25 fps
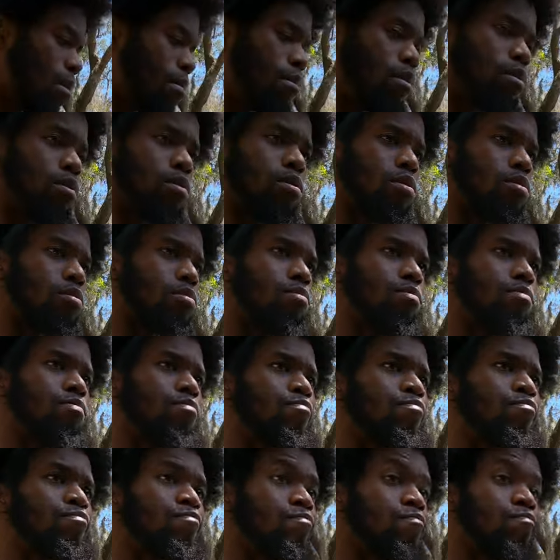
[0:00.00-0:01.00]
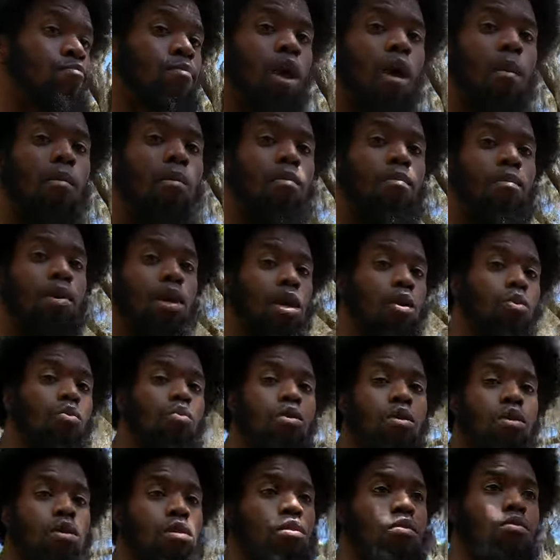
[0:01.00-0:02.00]
I'm gonna, I'm gonna make it
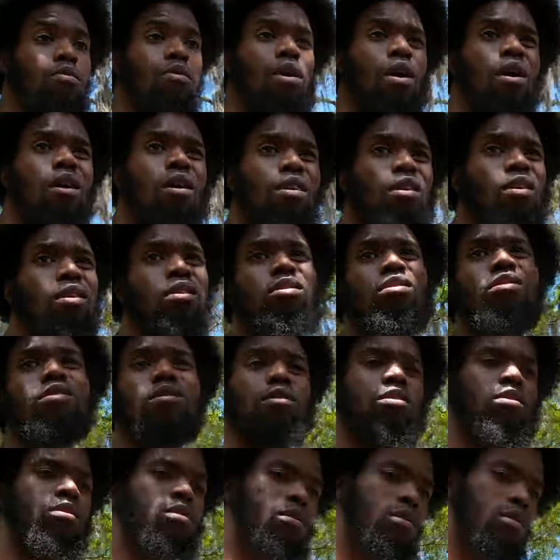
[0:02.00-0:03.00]
work regardless.